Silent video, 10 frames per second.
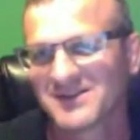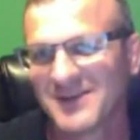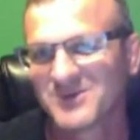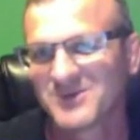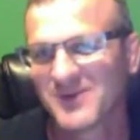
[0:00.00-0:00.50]
that
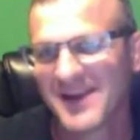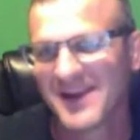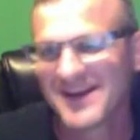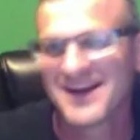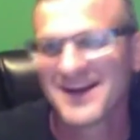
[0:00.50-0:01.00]
he was going to
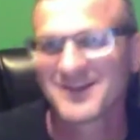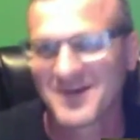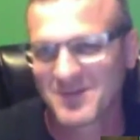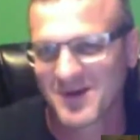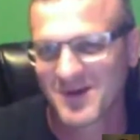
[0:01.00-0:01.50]
hand out to
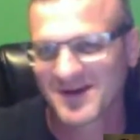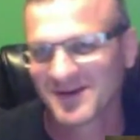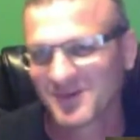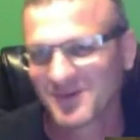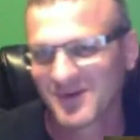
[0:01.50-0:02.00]
everybody
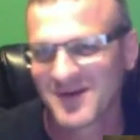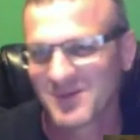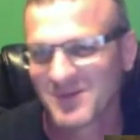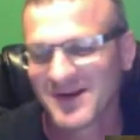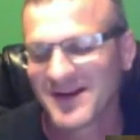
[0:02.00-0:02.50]
or
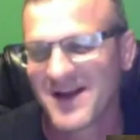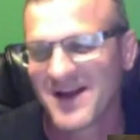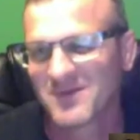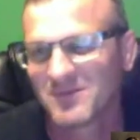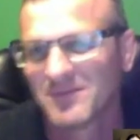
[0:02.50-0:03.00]
whatever, but he didn't
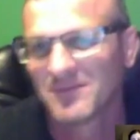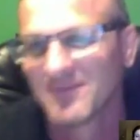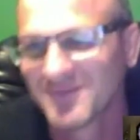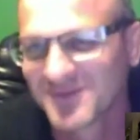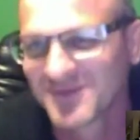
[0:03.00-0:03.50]
have them.
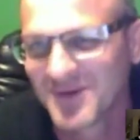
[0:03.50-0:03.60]
So he